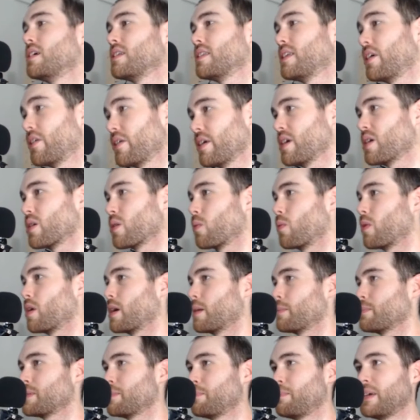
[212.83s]
that are
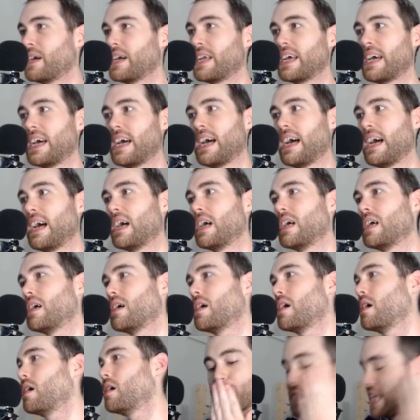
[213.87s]
earworms, but I
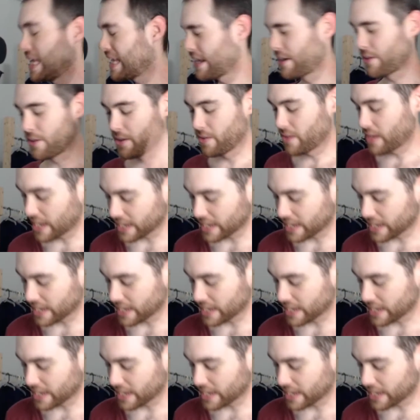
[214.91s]
don't know.